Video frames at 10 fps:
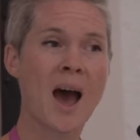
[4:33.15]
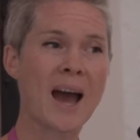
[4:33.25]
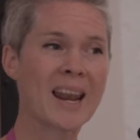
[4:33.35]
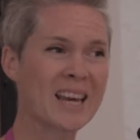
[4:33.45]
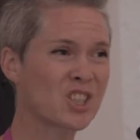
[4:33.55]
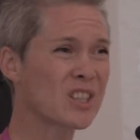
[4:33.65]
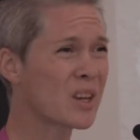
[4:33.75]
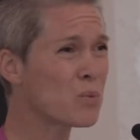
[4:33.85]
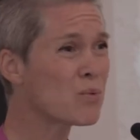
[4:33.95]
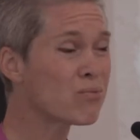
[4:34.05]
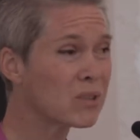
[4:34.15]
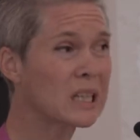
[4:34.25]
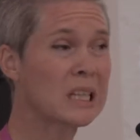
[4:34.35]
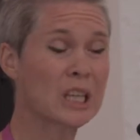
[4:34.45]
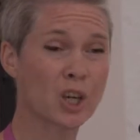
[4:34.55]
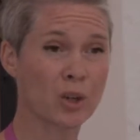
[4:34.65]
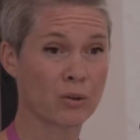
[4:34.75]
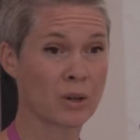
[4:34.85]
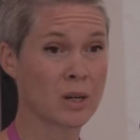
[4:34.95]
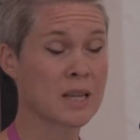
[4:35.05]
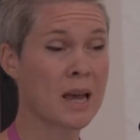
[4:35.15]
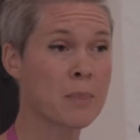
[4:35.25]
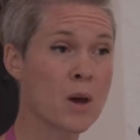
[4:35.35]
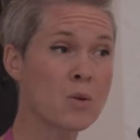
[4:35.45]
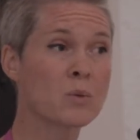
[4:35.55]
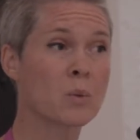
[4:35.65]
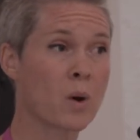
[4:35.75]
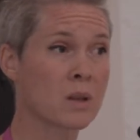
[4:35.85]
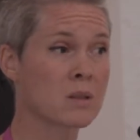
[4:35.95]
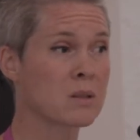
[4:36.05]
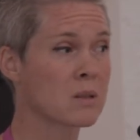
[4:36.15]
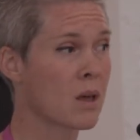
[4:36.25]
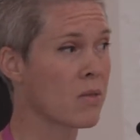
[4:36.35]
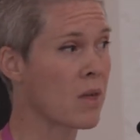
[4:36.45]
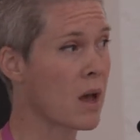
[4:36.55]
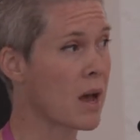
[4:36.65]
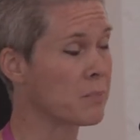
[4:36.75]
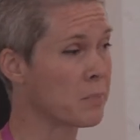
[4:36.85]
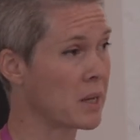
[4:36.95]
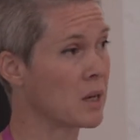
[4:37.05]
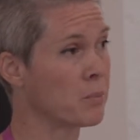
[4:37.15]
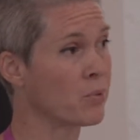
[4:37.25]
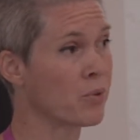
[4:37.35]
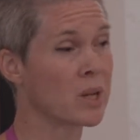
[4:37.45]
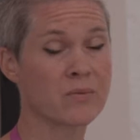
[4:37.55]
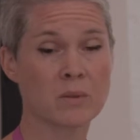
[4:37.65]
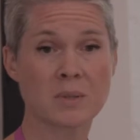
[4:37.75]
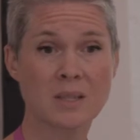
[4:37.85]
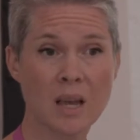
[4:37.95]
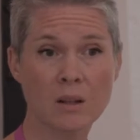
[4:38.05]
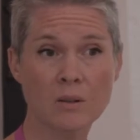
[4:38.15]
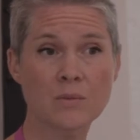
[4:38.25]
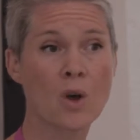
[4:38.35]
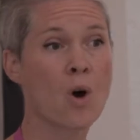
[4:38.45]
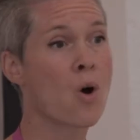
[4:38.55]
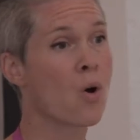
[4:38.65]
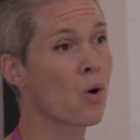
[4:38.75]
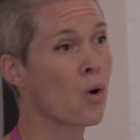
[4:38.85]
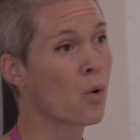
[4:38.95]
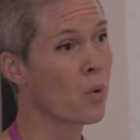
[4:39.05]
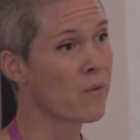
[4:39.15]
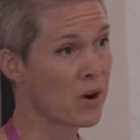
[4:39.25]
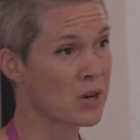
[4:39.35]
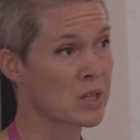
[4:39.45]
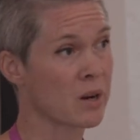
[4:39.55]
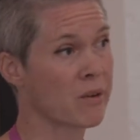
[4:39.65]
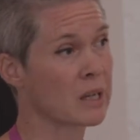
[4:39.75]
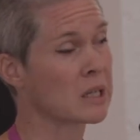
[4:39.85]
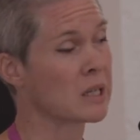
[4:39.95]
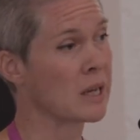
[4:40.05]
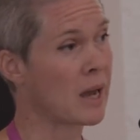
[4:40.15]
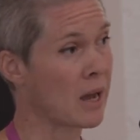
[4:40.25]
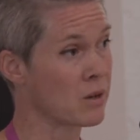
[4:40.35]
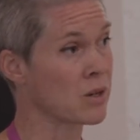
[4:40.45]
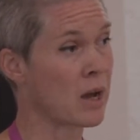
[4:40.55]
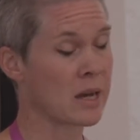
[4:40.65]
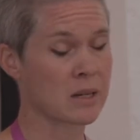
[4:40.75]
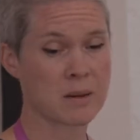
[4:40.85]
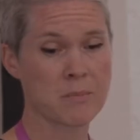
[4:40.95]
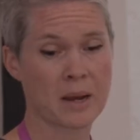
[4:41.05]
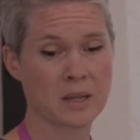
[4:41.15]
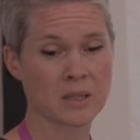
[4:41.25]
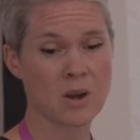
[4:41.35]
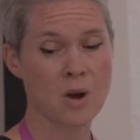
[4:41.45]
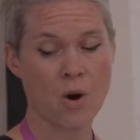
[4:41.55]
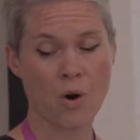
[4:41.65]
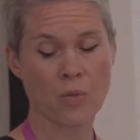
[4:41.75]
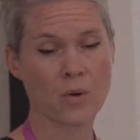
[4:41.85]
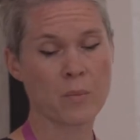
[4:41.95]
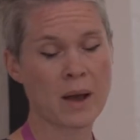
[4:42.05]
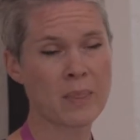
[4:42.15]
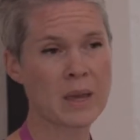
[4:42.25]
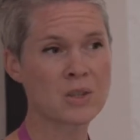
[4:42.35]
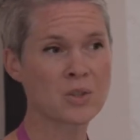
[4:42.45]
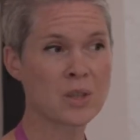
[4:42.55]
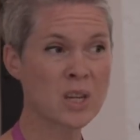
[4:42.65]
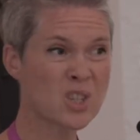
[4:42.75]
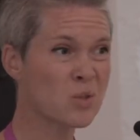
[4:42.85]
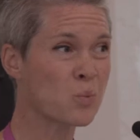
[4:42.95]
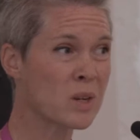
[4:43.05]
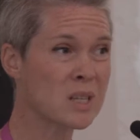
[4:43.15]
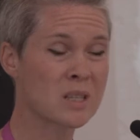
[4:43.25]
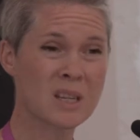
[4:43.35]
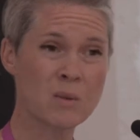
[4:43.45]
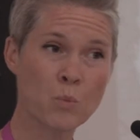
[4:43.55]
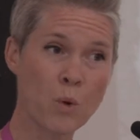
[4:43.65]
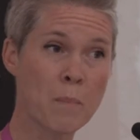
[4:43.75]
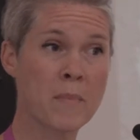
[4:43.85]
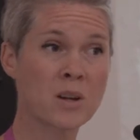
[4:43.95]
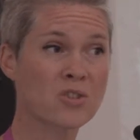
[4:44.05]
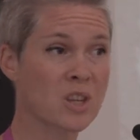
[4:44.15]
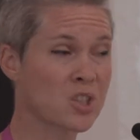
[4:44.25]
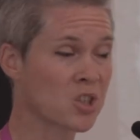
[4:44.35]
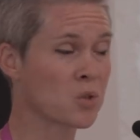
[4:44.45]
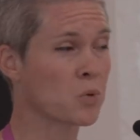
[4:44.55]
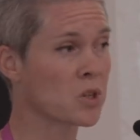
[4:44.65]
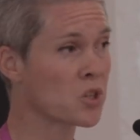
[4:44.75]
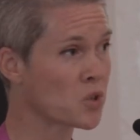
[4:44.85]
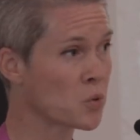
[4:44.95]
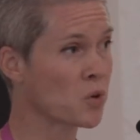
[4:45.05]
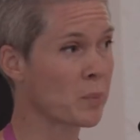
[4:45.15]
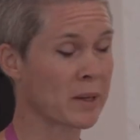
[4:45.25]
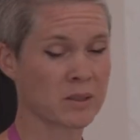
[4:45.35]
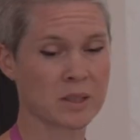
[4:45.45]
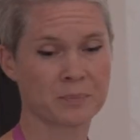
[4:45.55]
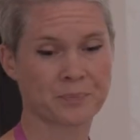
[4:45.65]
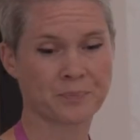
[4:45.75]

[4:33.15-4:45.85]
And actually they were really curious, and those were ones that have been bereaved themselves or were very directly, had an impact on them, and they didn't want much, they just wanted to talk about it.